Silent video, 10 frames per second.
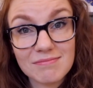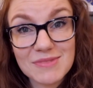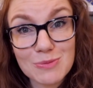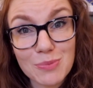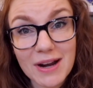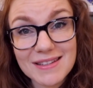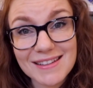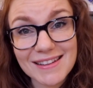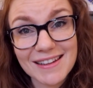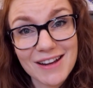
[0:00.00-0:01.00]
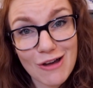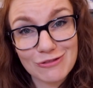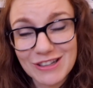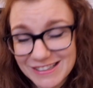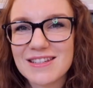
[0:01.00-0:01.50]
Surprisingly
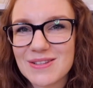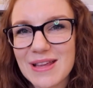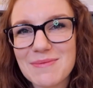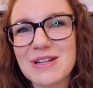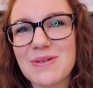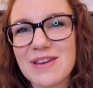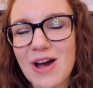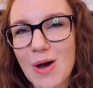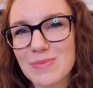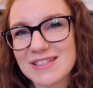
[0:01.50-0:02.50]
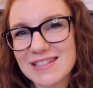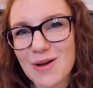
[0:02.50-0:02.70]
enough. So let me know in the comments